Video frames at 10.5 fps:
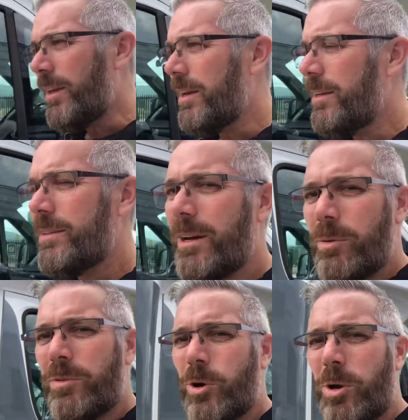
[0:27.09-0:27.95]
and
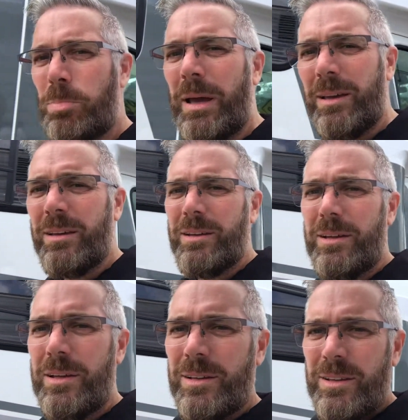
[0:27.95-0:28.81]
we've got it back
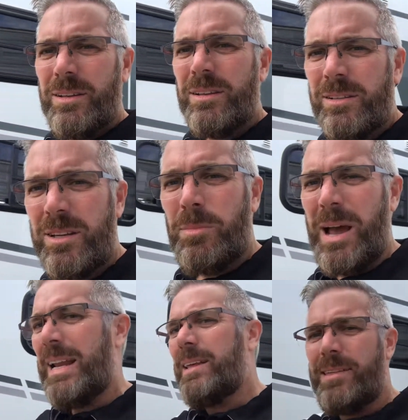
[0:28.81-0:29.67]
some
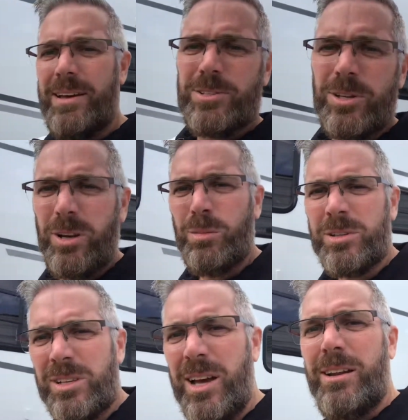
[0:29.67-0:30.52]
80,000
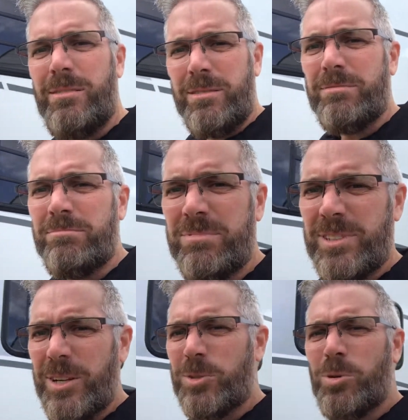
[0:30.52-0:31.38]
kilometres later and
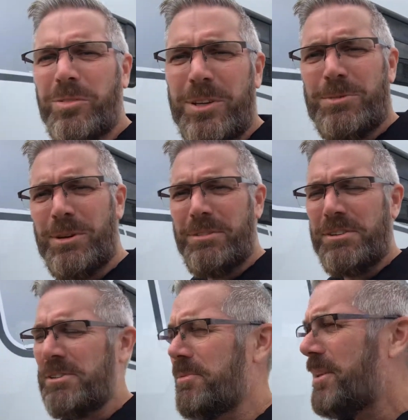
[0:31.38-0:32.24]
10 or 12 years, whatever
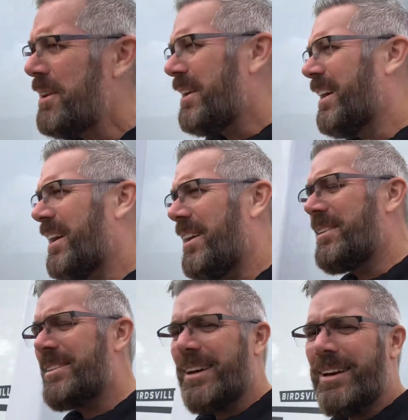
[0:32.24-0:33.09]
it is.
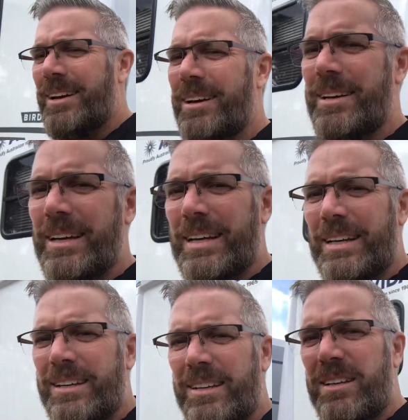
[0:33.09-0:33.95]
And
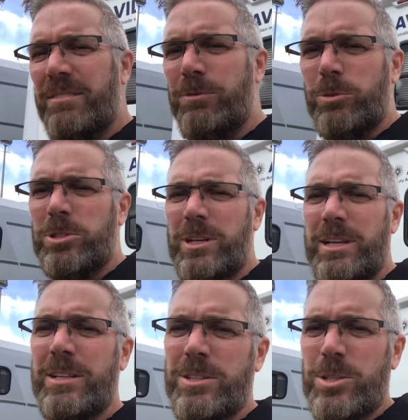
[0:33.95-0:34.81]

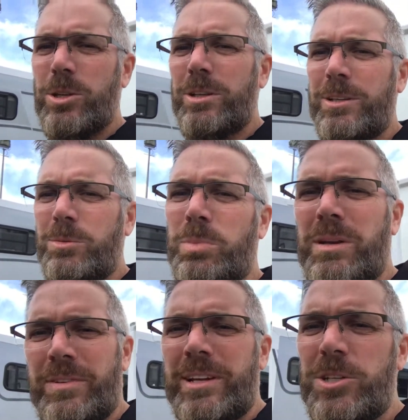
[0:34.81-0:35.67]
unfortunately, it's got a little bit
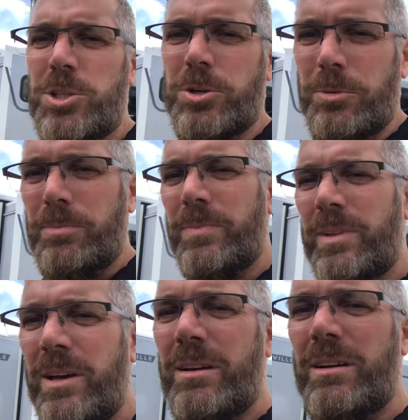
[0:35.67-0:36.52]
of an issue.
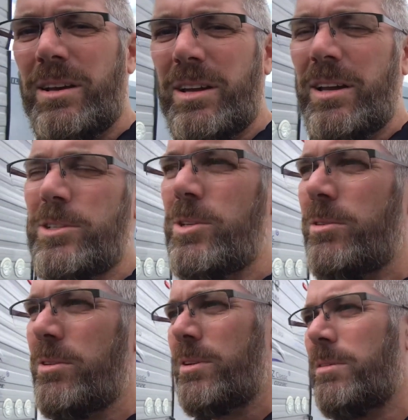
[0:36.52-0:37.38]
Now, it's
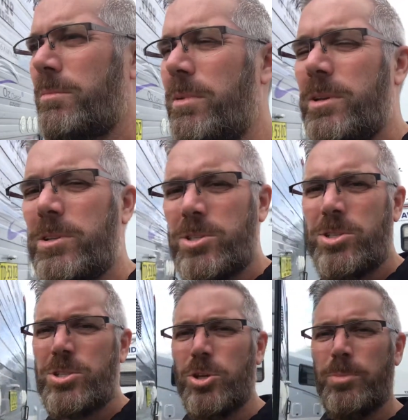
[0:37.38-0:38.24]
not
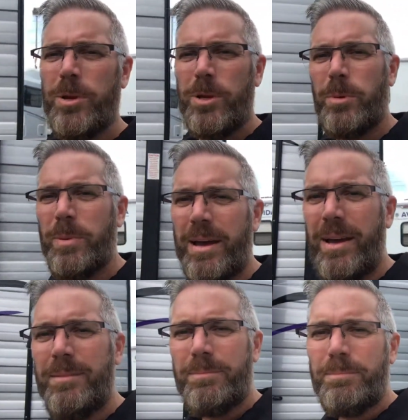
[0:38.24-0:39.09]
super duper
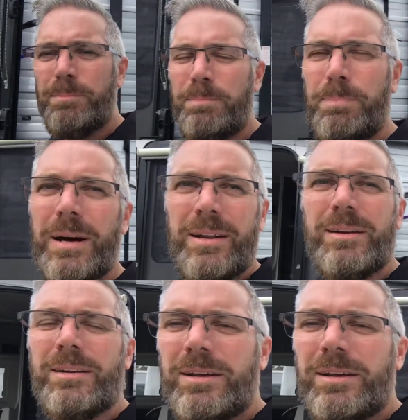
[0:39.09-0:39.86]
bad, but